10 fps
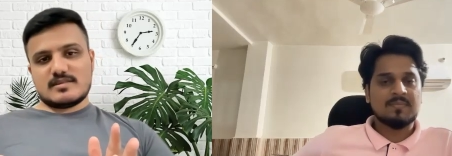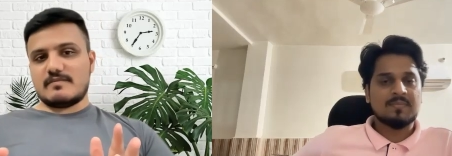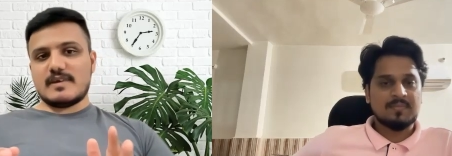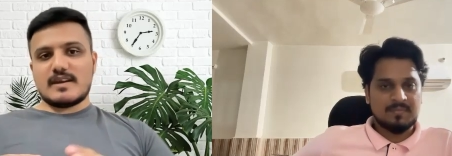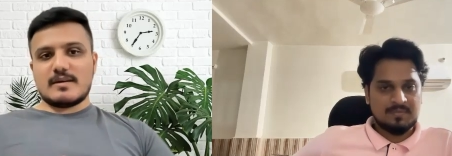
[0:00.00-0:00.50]

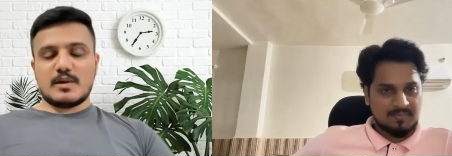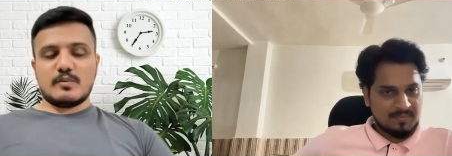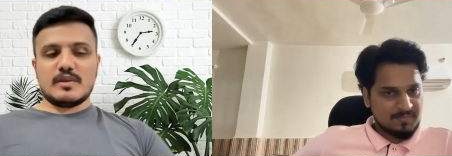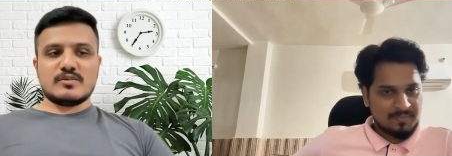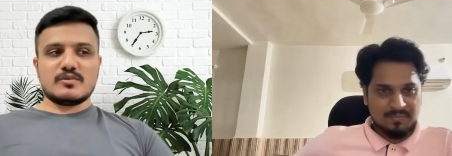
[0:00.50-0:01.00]
Speaker 1: somewhere in
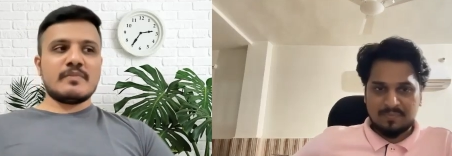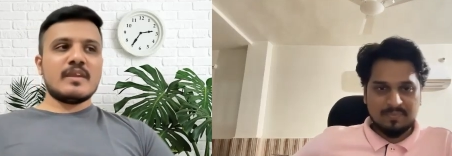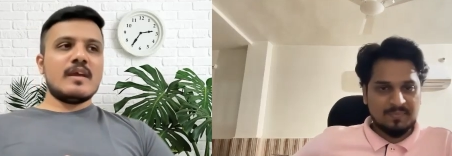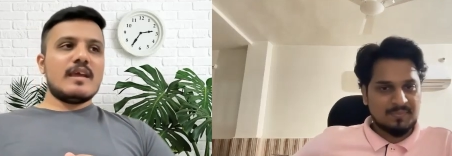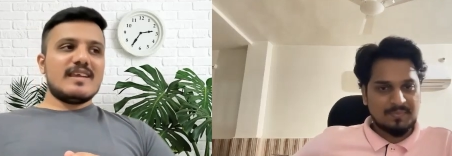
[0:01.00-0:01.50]
between. So
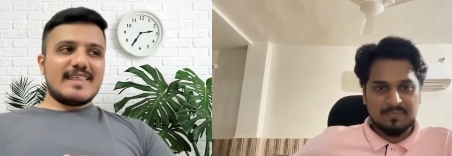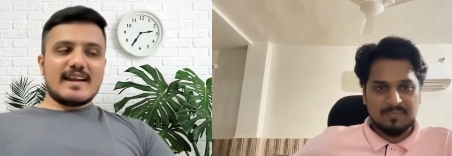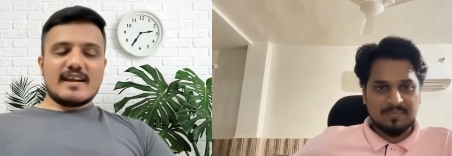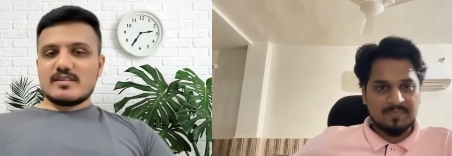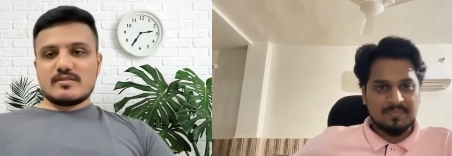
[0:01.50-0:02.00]
yeah,
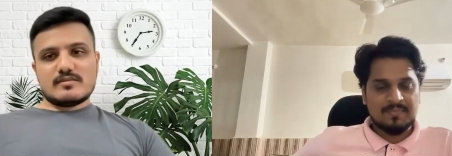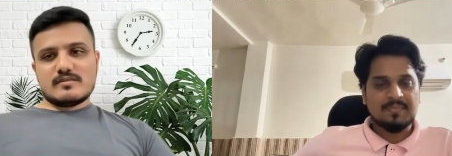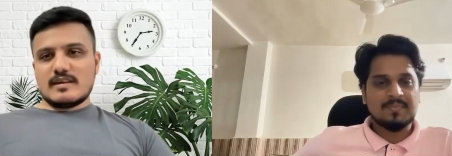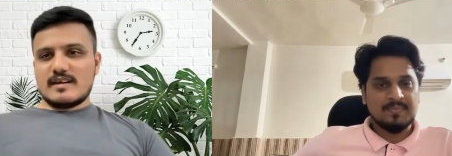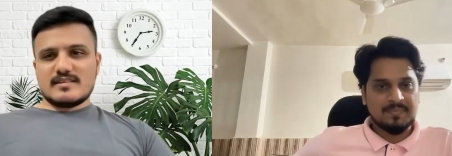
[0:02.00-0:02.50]
that is
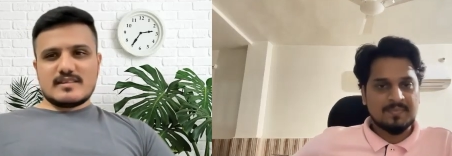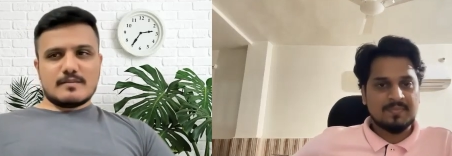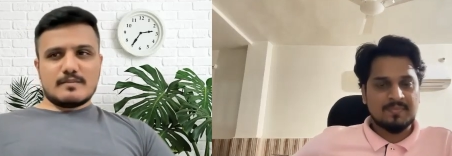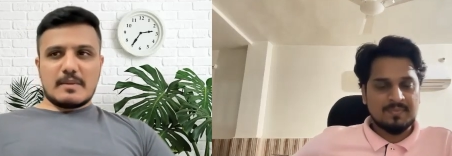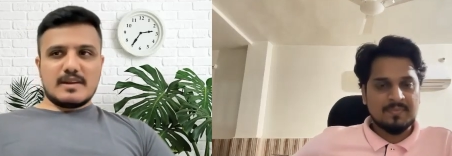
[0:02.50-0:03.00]
that is
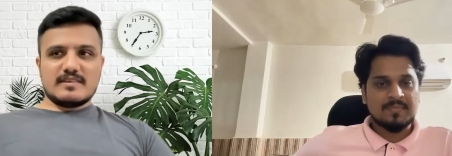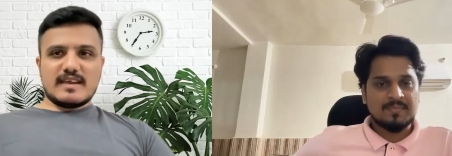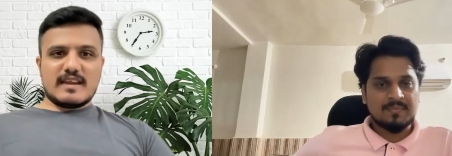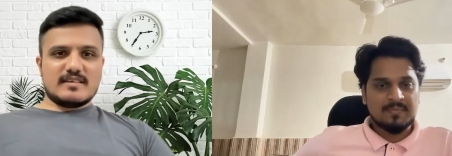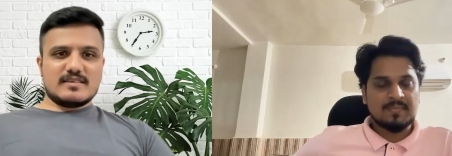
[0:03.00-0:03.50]
the primary
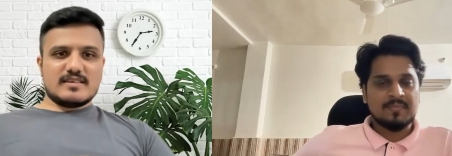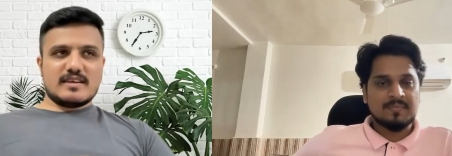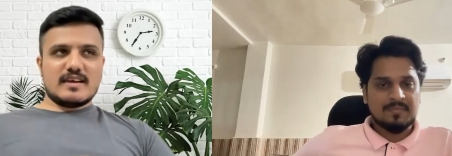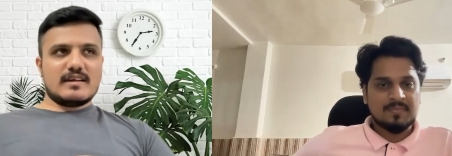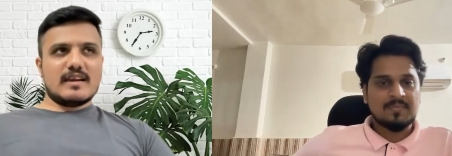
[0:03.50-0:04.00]
challenges
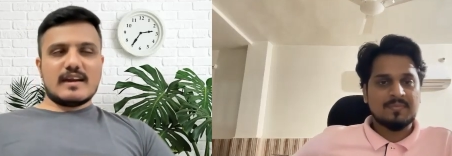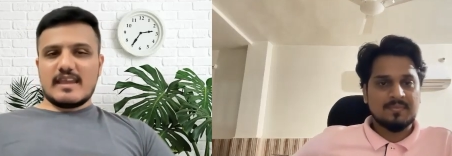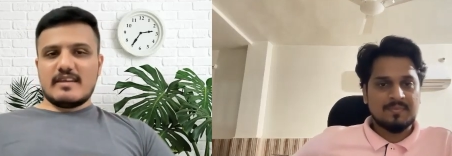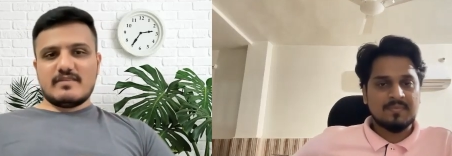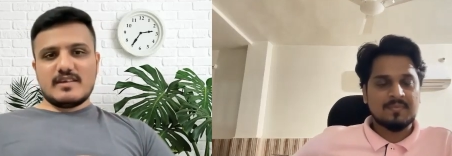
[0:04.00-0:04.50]
that that
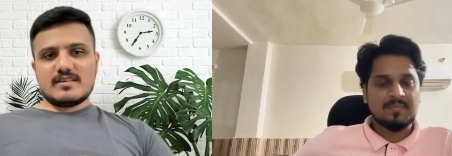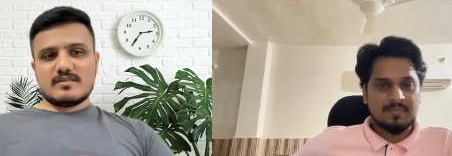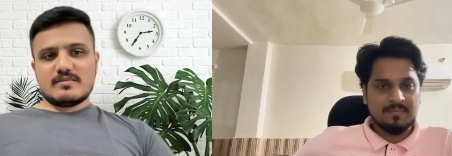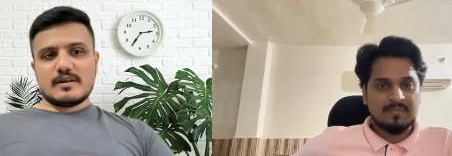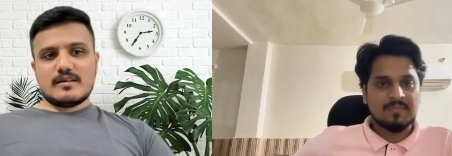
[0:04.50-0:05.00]
I
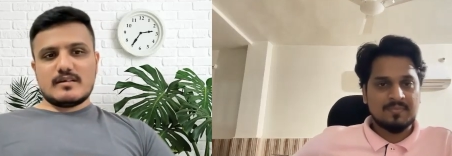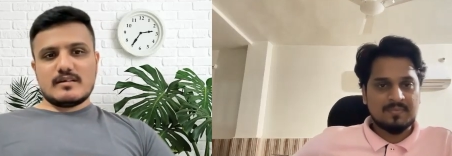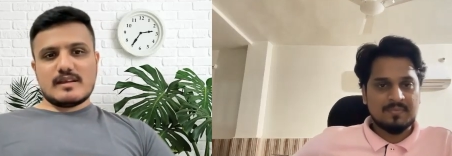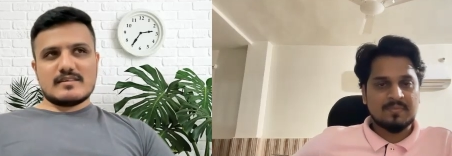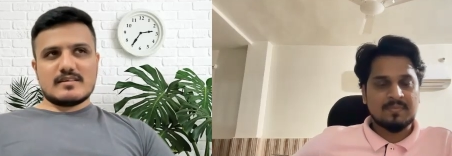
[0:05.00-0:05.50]
faced, but
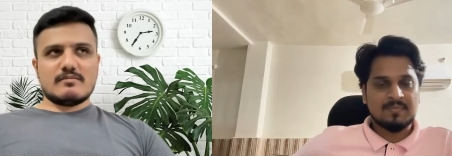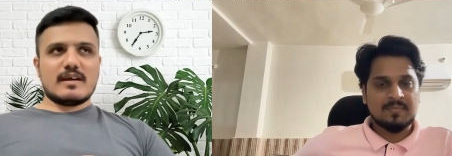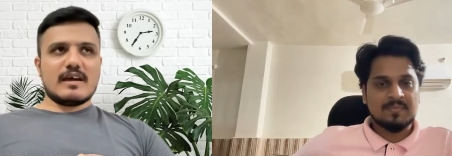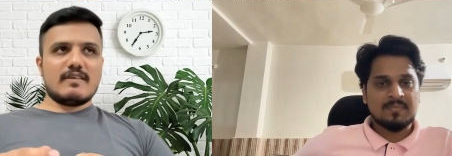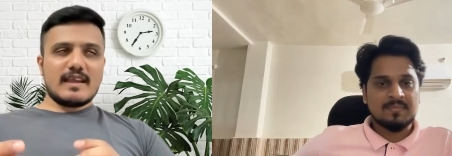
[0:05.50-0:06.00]
yeah,
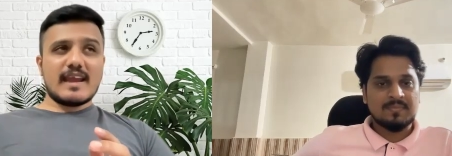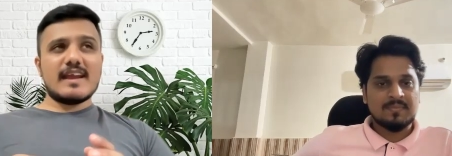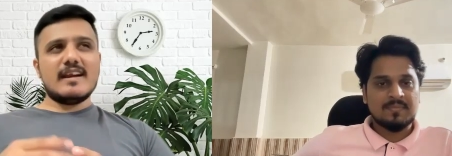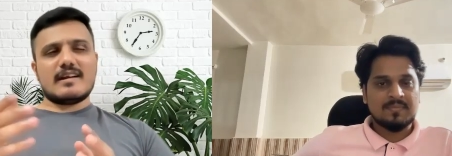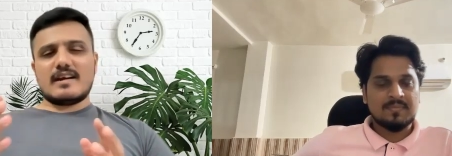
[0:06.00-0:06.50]
somehow like
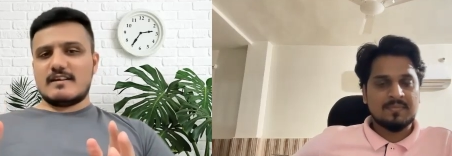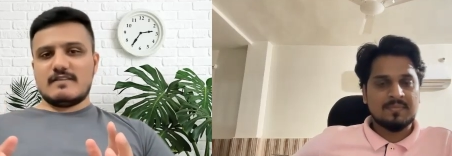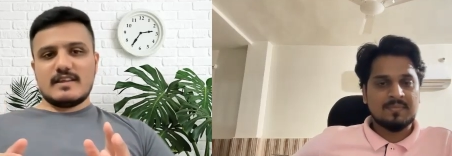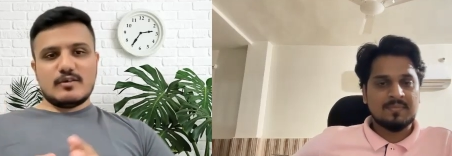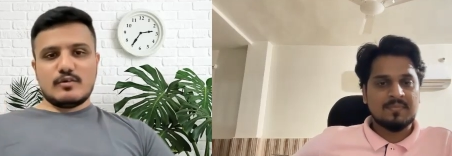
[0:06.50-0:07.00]
I
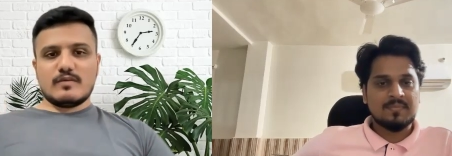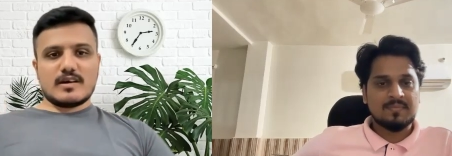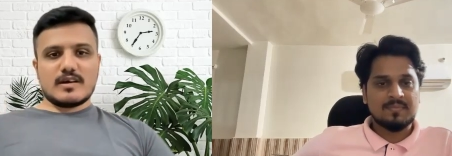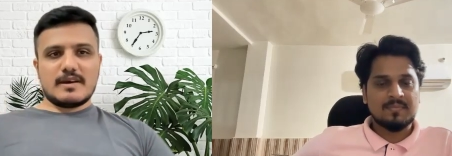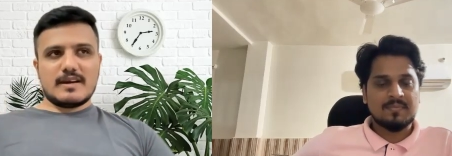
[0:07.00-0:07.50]
iteratively
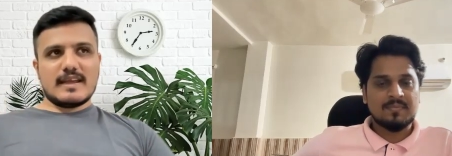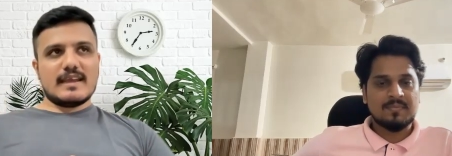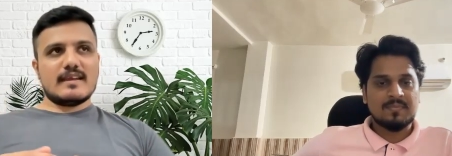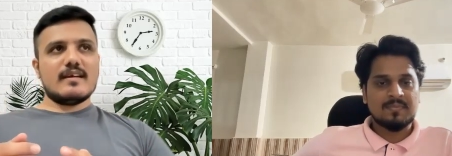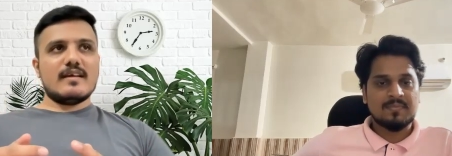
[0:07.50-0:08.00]
overcome it.
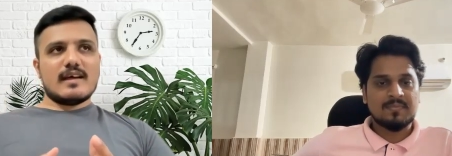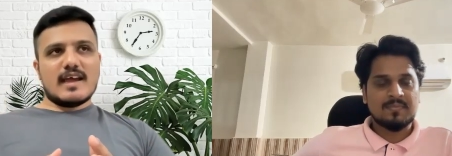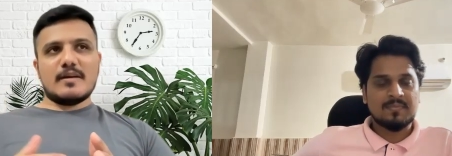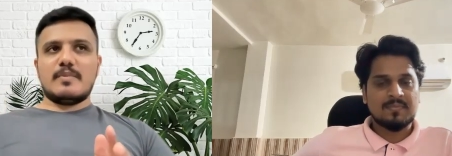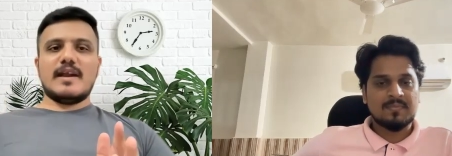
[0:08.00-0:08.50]
Like
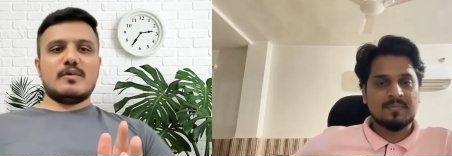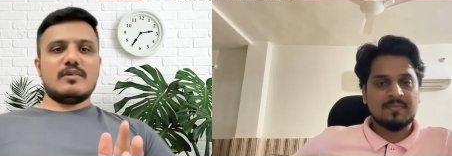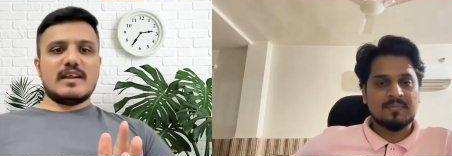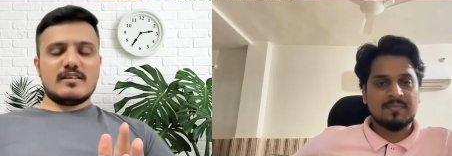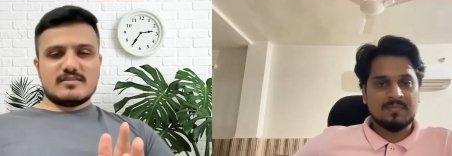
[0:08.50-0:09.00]
I applied
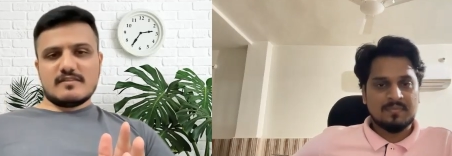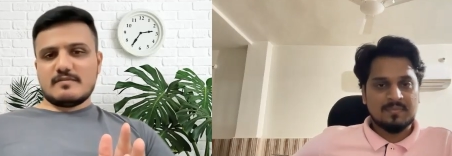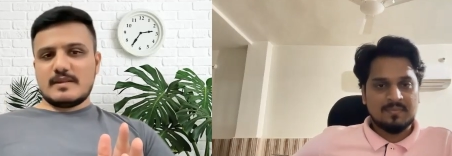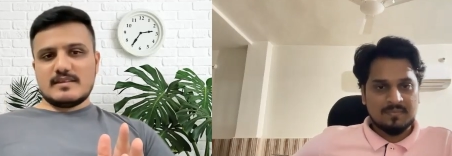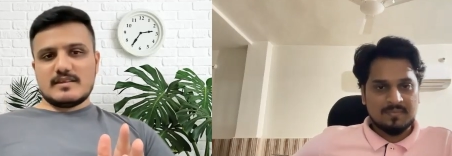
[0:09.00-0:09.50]
to tens
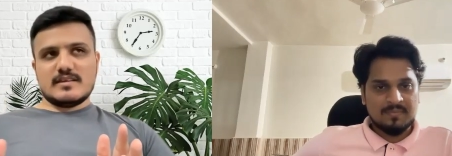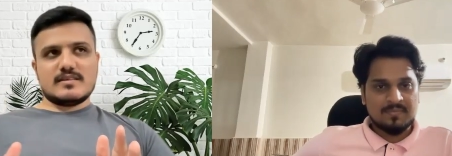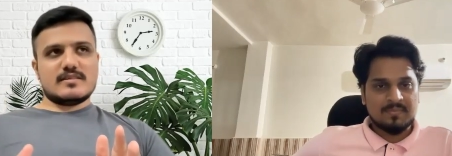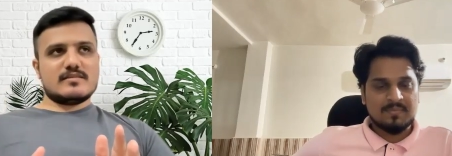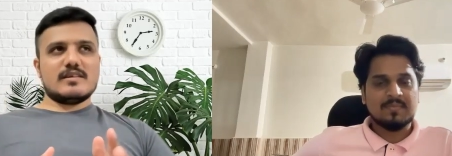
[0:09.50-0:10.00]
of
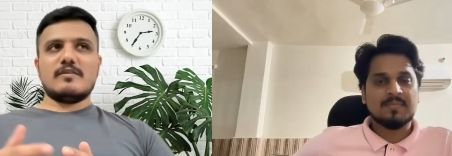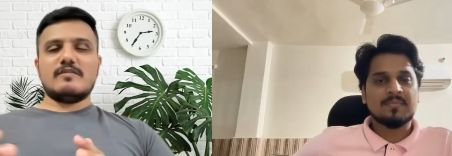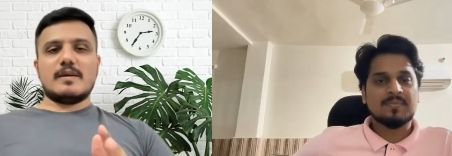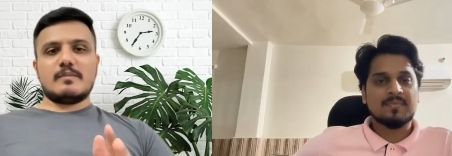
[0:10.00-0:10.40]
places. Some of